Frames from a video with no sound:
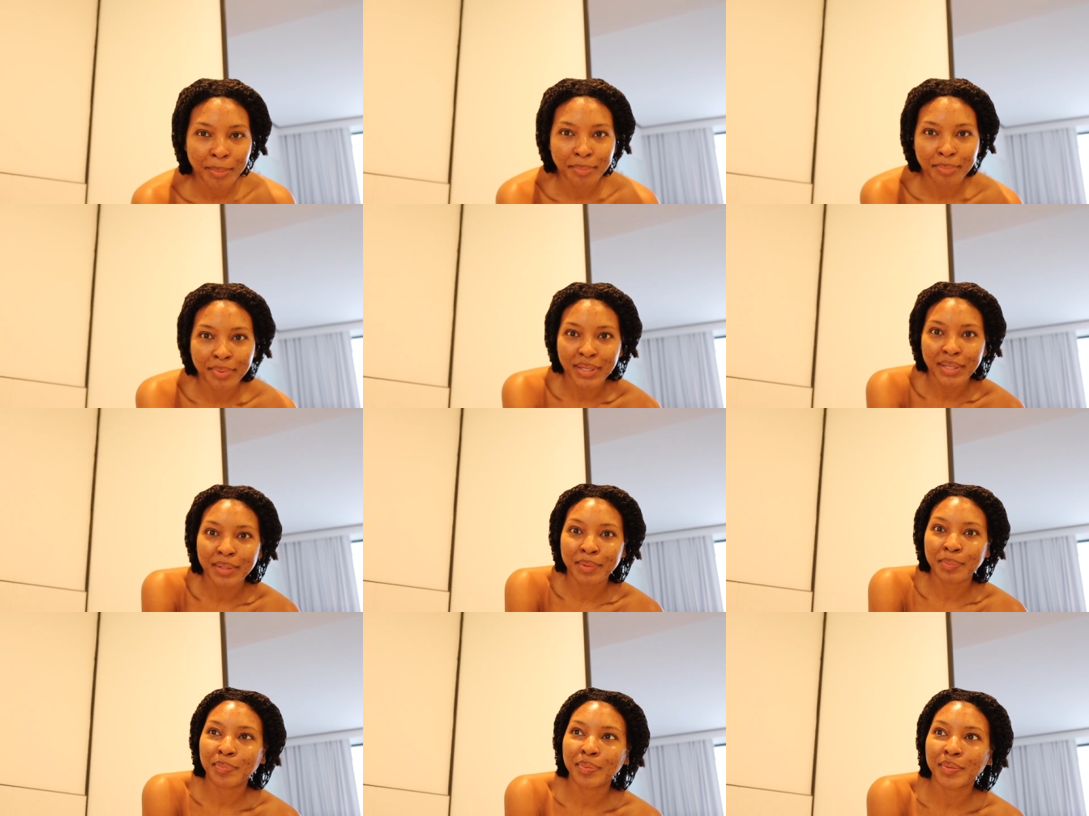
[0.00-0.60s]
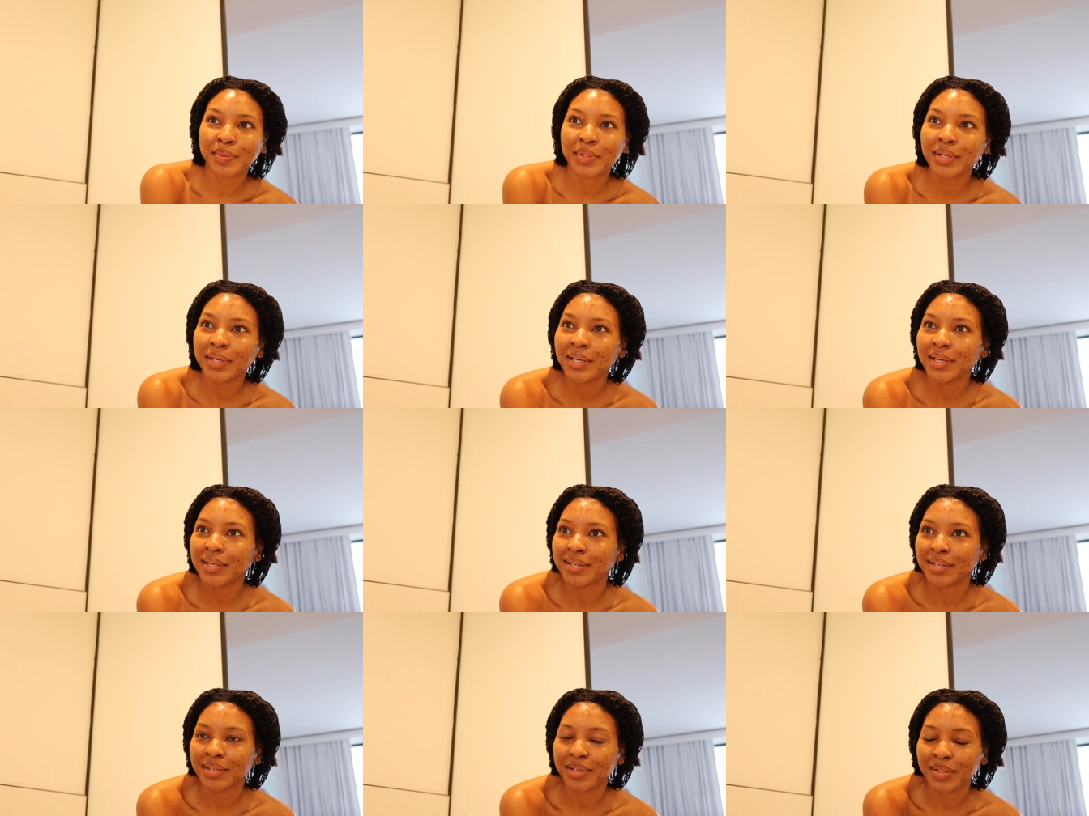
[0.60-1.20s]

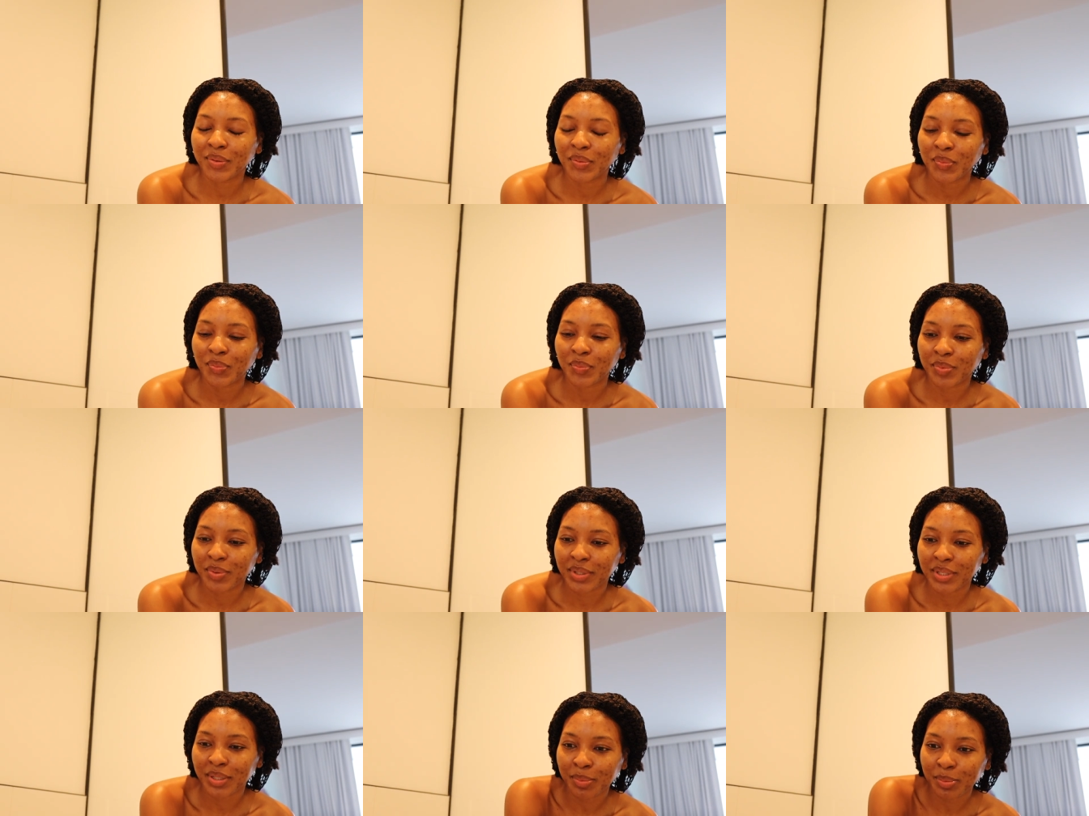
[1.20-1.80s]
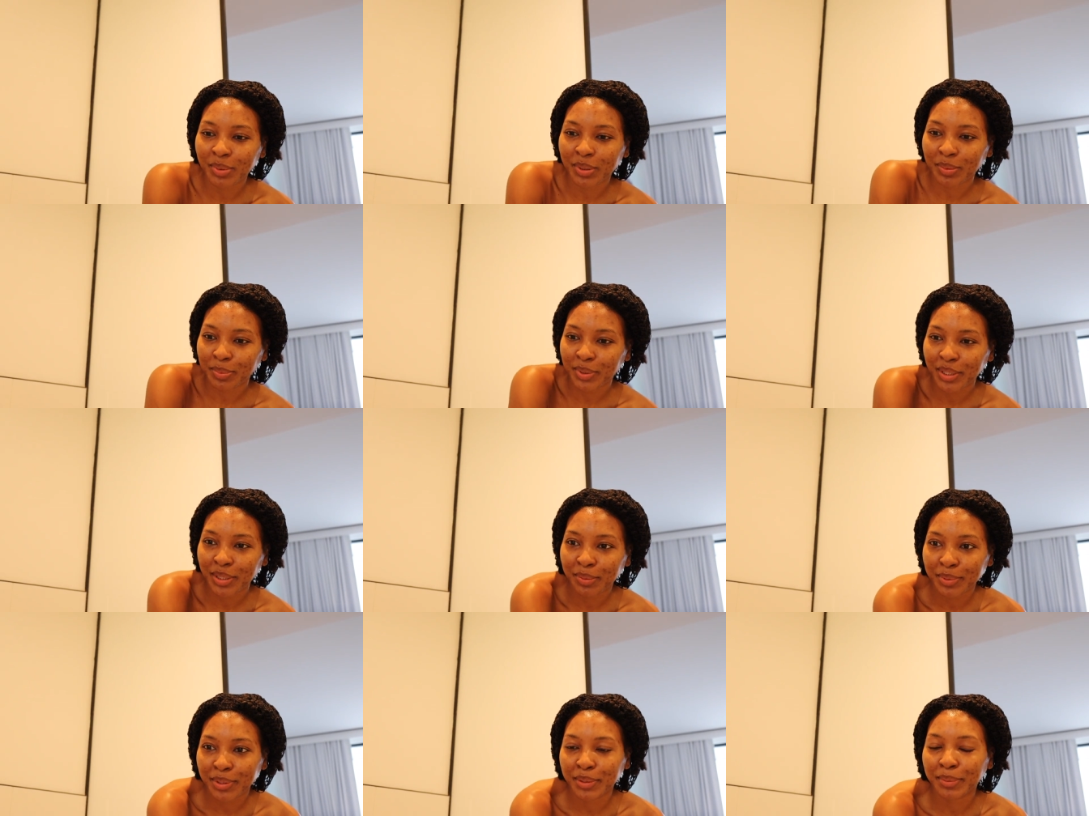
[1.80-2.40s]
baby baby
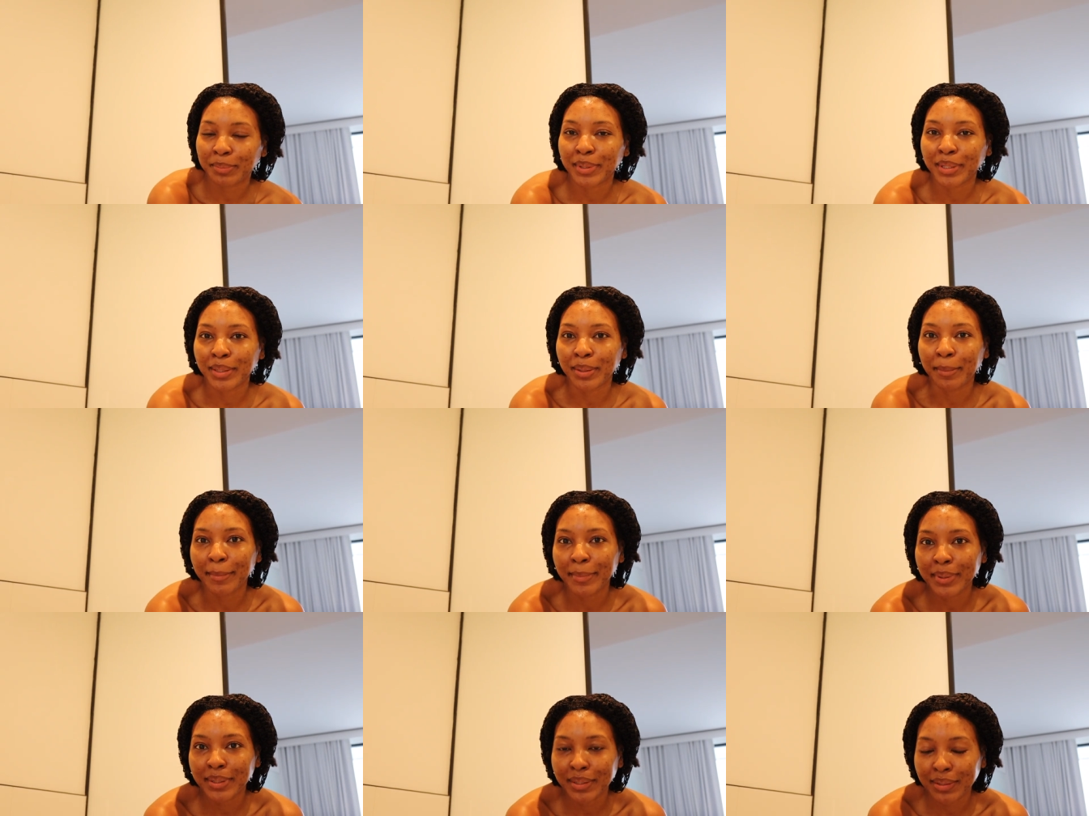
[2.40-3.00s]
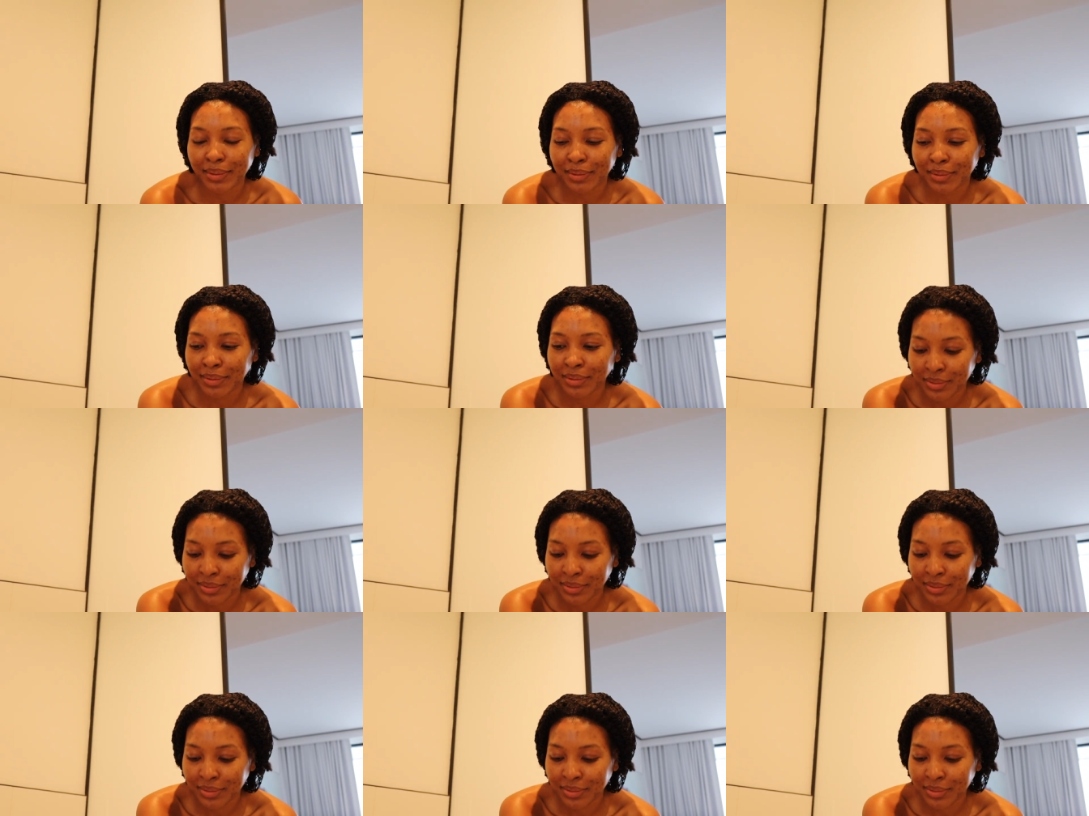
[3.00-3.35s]
baby baby